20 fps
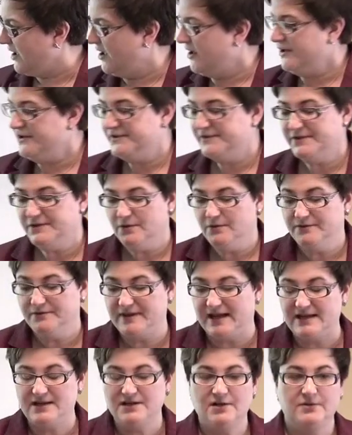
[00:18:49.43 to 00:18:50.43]
also,
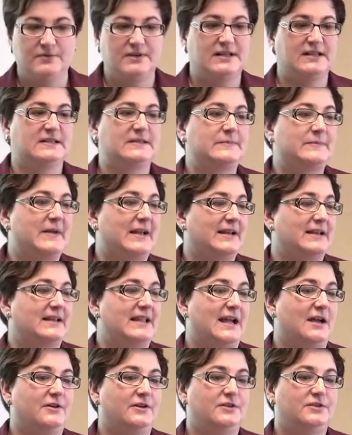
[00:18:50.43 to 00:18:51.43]
then you would expect
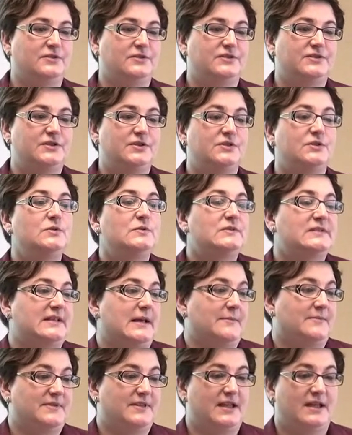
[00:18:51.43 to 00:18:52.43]
characters to do
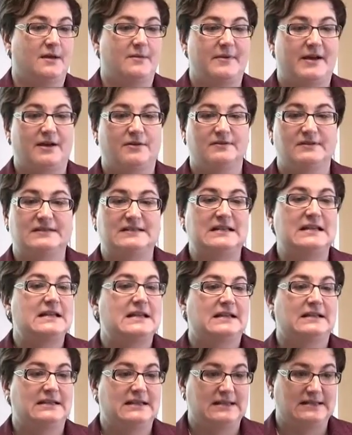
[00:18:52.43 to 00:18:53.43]
something about
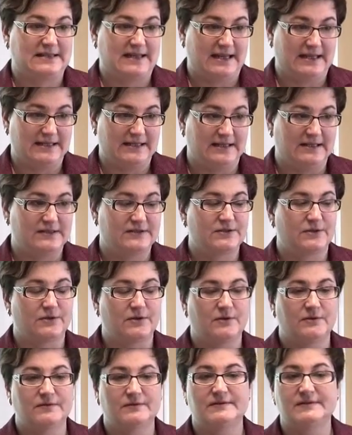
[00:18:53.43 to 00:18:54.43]
seeing these aliens, so
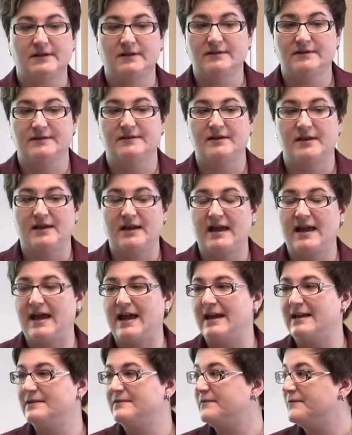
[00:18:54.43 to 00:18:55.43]
those,
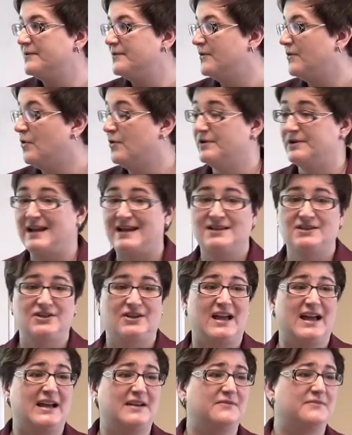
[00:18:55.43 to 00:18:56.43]
and, or, and to
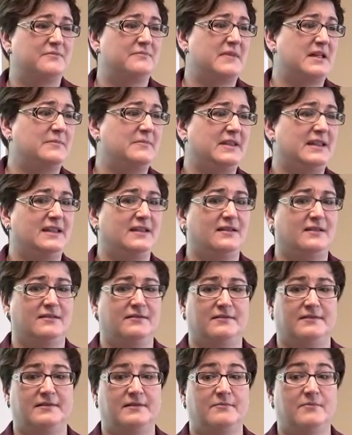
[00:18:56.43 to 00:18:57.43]
have maybe
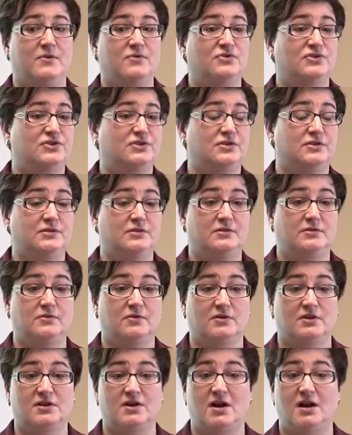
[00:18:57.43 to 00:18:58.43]
emotional
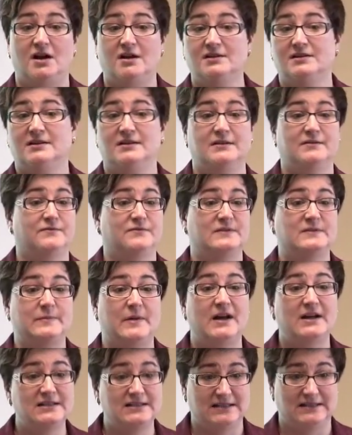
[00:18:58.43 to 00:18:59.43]
or cognitive
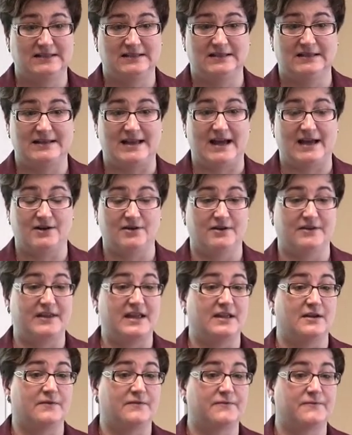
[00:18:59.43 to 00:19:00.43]
responses to that. Are
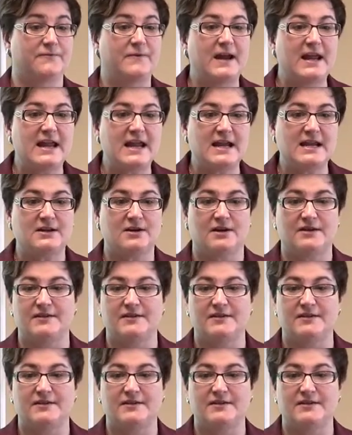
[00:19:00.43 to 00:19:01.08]
they afraid?